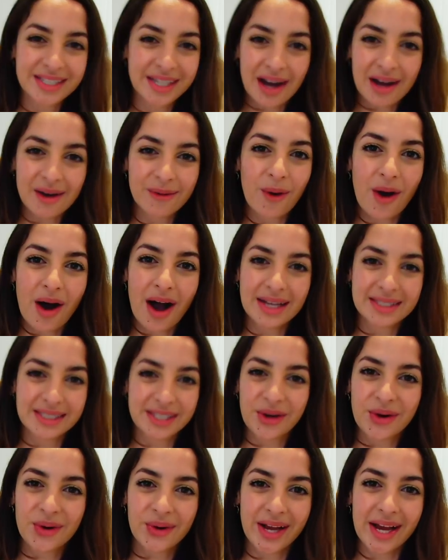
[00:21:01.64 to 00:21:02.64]
DIYs
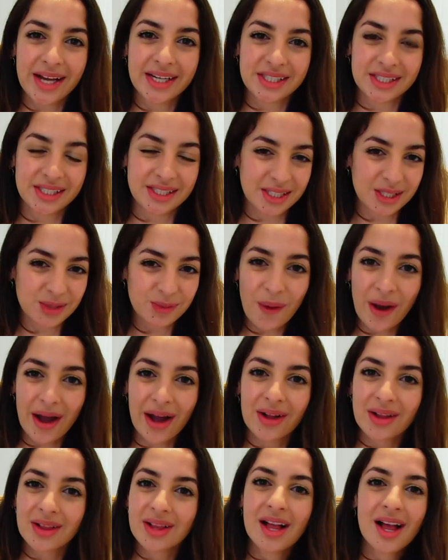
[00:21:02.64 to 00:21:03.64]
and creations as
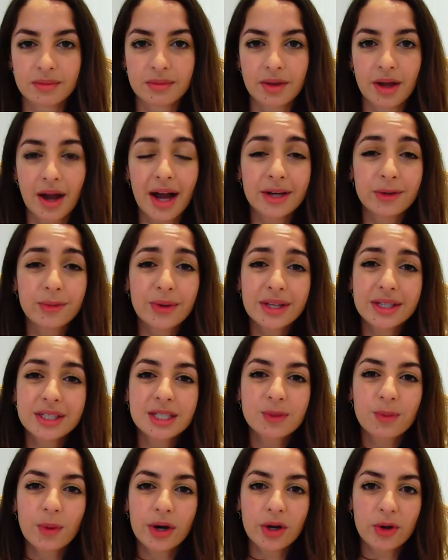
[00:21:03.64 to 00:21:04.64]
well. I really
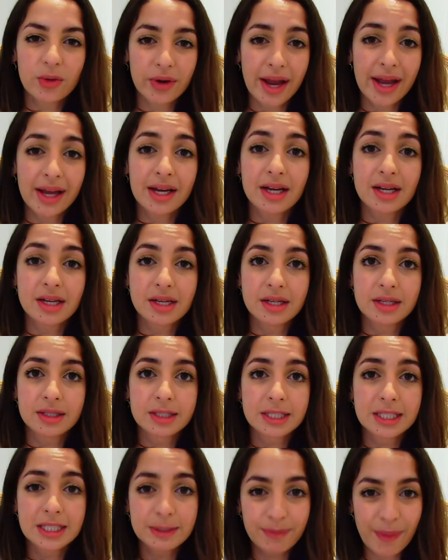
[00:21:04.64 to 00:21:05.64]
just want to create a
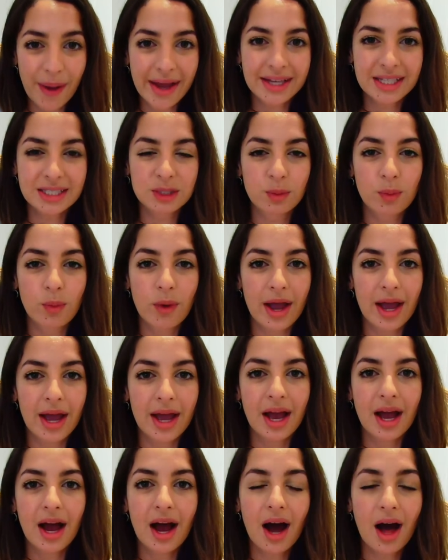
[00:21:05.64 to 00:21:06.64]
space
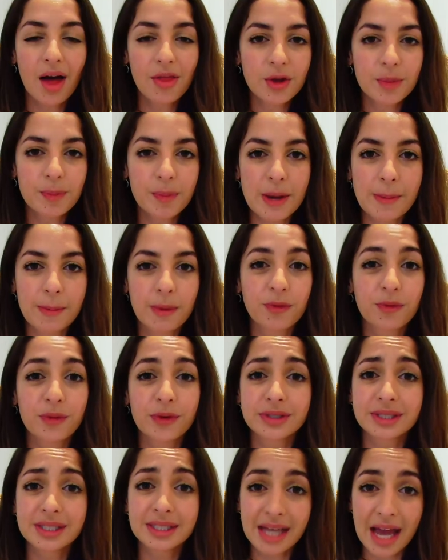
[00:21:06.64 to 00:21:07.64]
where other people
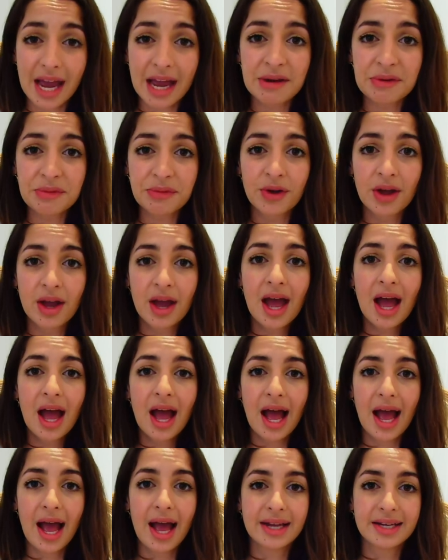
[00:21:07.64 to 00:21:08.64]
feel safe
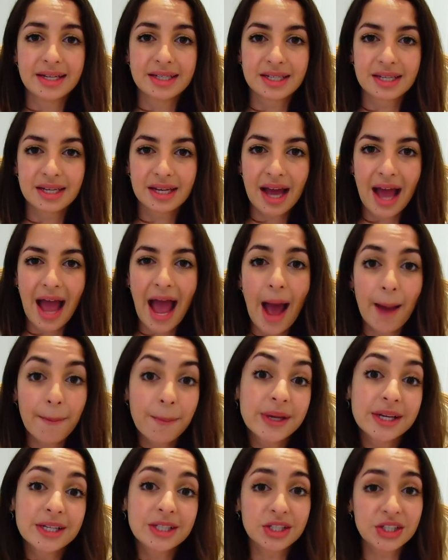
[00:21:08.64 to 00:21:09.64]
and
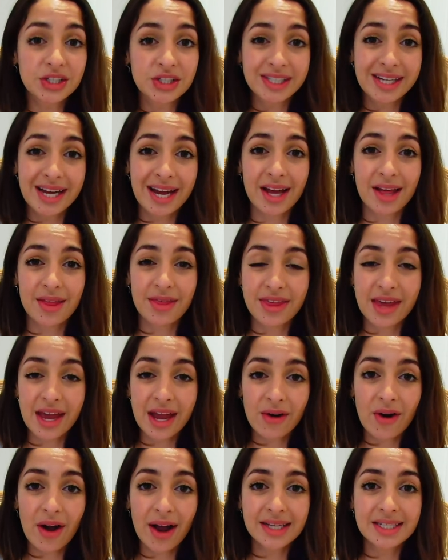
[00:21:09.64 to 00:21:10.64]
happy to share
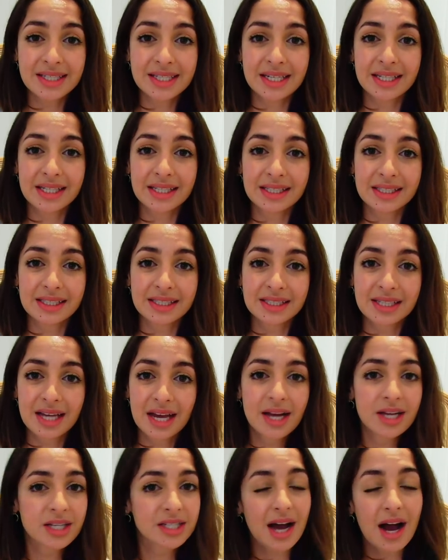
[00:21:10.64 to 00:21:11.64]
their ideas,
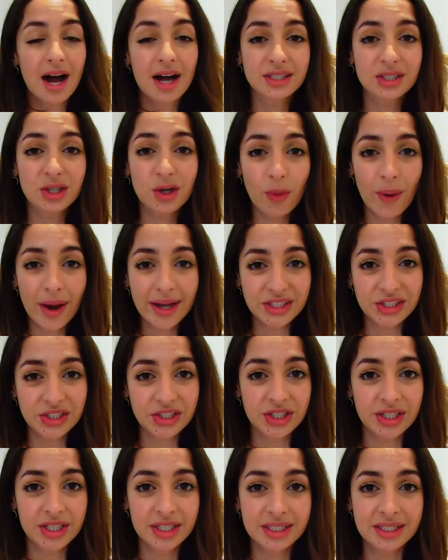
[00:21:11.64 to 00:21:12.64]
to ask
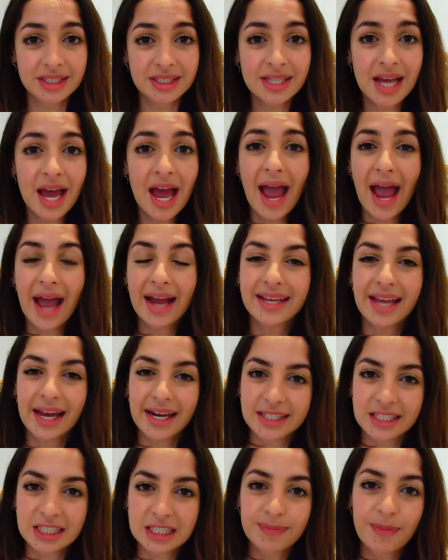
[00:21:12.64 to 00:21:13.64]
questions and
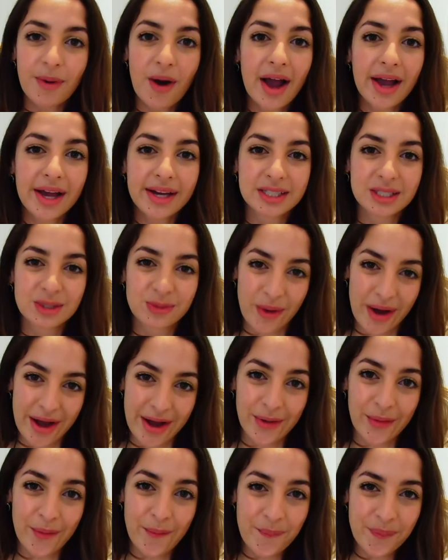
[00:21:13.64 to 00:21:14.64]
get inspired as
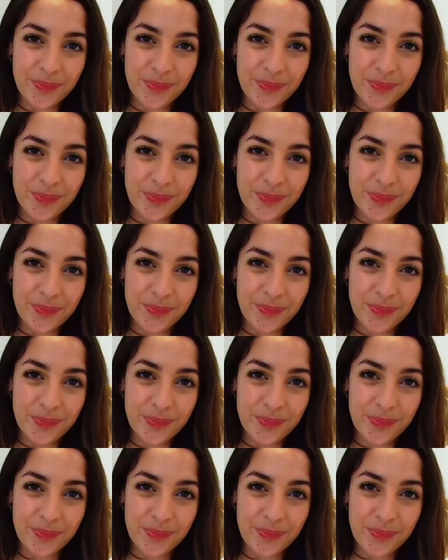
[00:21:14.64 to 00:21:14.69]
well.